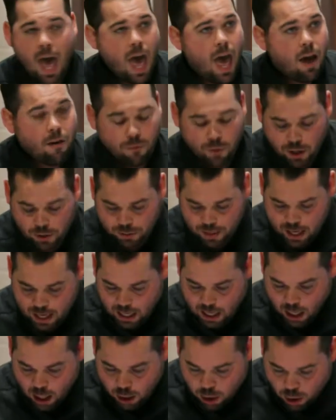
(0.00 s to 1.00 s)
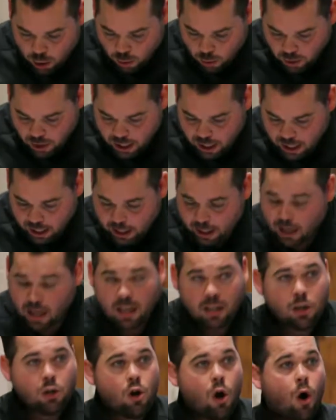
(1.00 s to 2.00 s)
Everything you need.
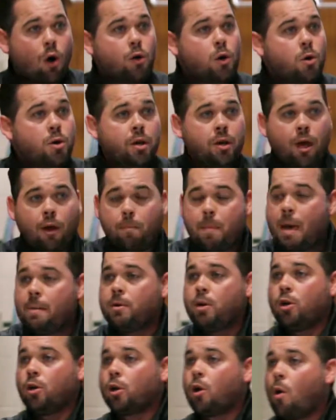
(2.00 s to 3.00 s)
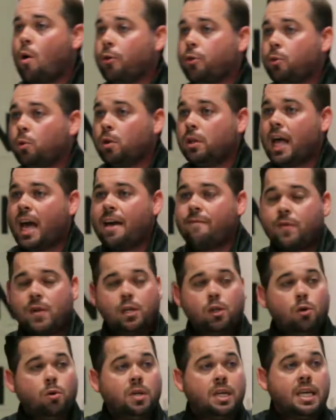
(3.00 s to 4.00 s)
You know, you, it, maybe you're going through life
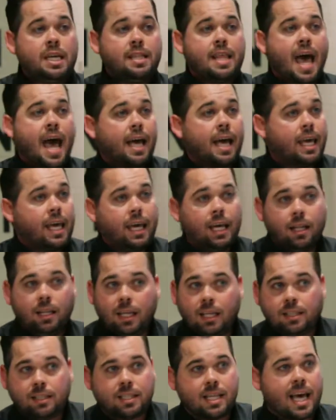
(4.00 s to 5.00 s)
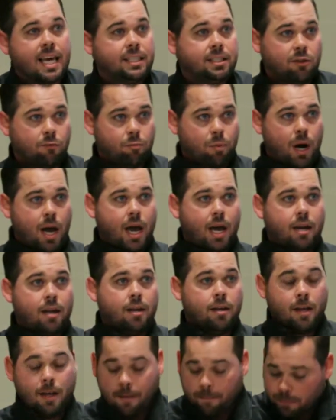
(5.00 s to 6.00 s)
and you need that healing slice of bread.
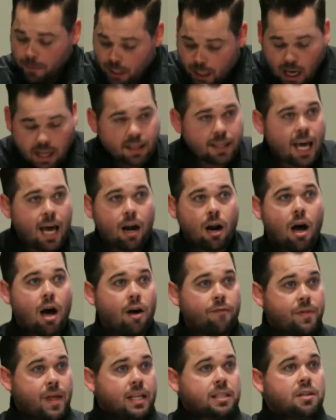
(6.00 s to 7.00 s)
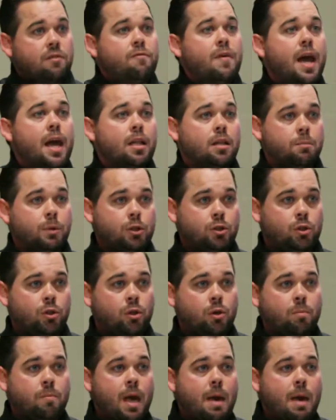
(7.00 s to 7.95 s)
Cut that off. That's available to you.